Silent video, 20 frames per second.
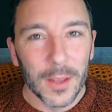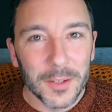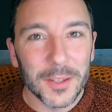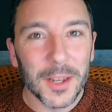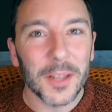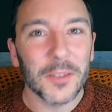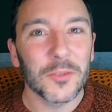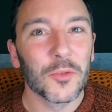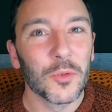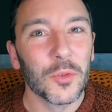
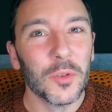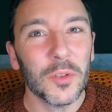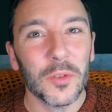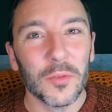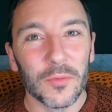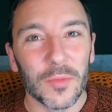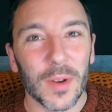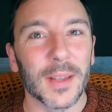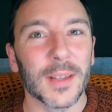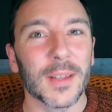Natural
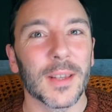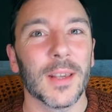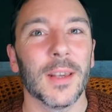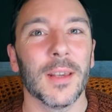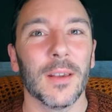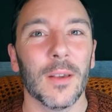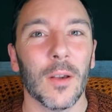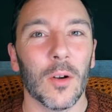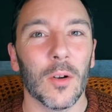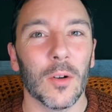
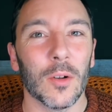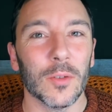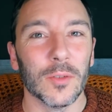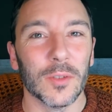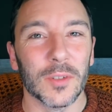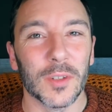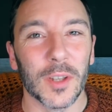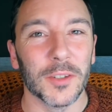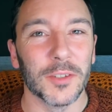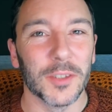ranking on
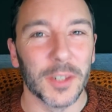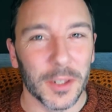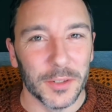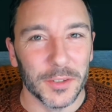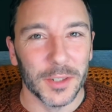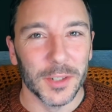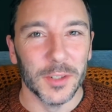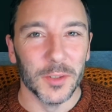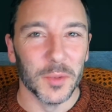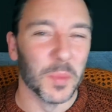search
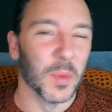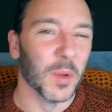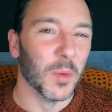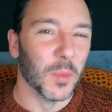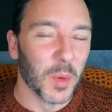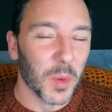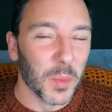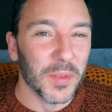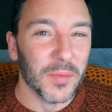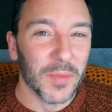engines, but
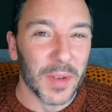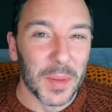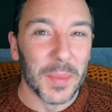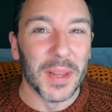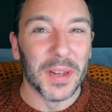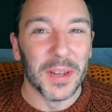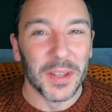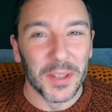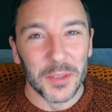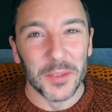what we really
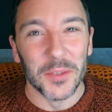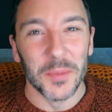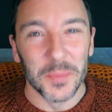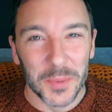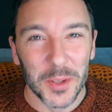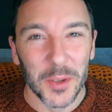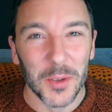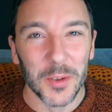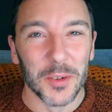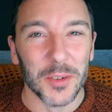mean is
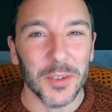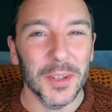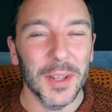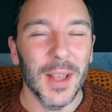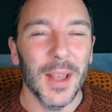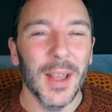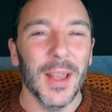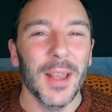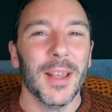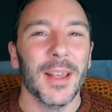Google,
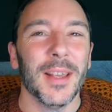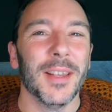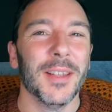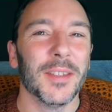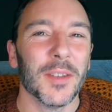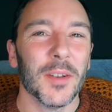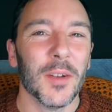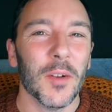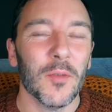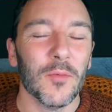
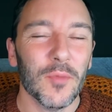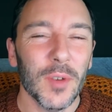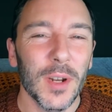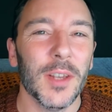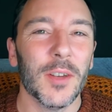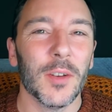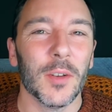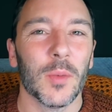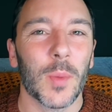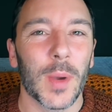is a really
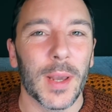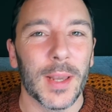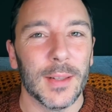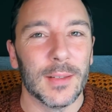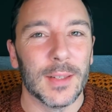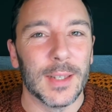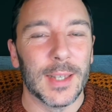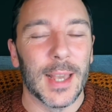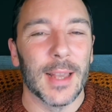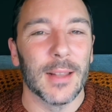good way
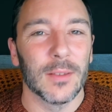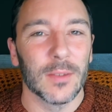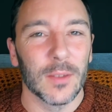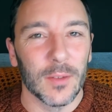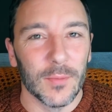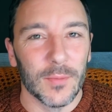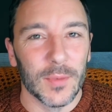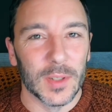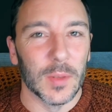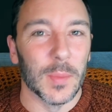to get
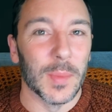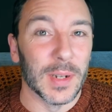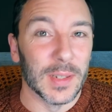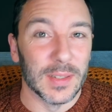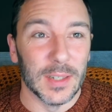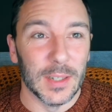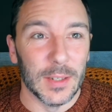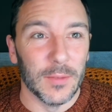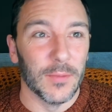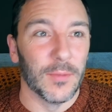
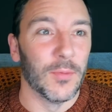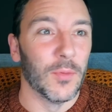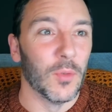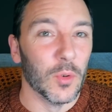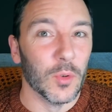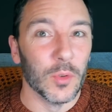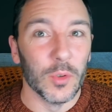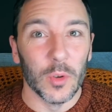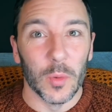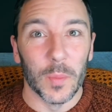visibility
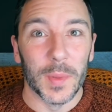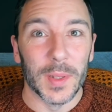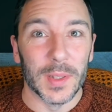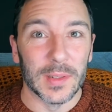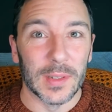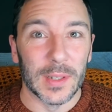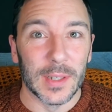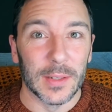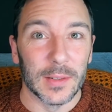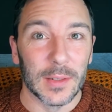for your
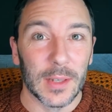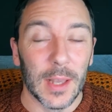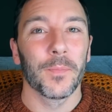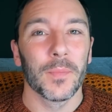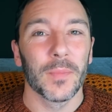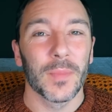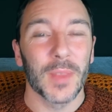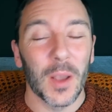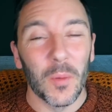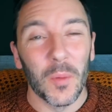business.
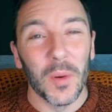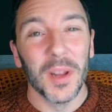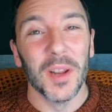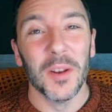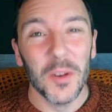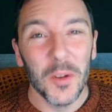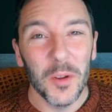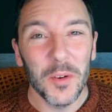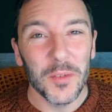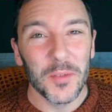Now, while a
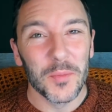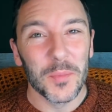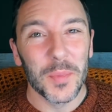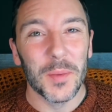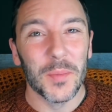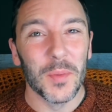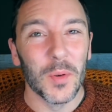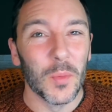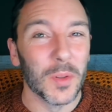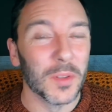lot of
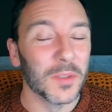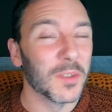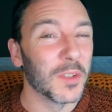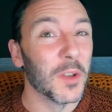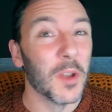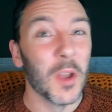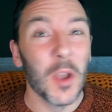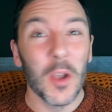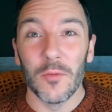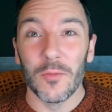people want
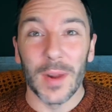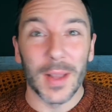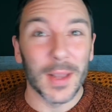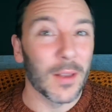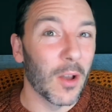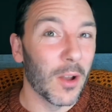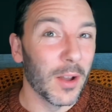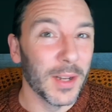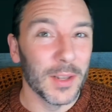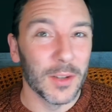to rank
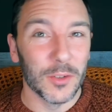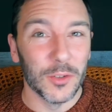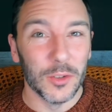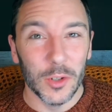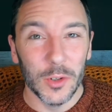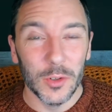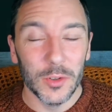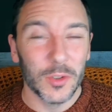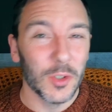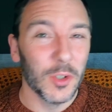highly on
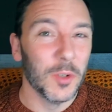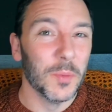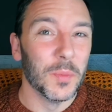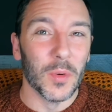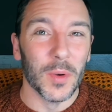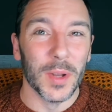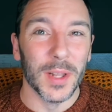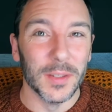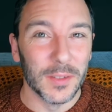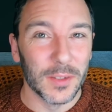YouTube
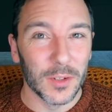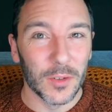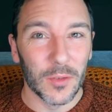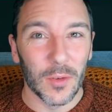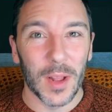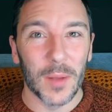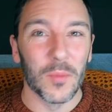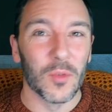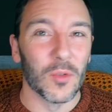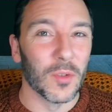or
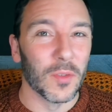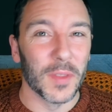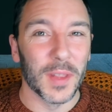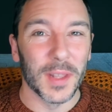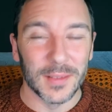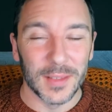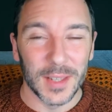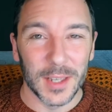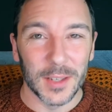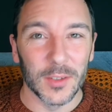Instagram or on their
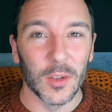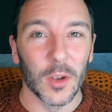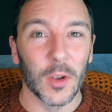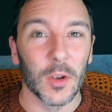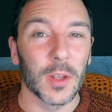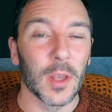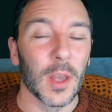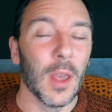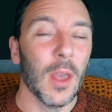TikTok,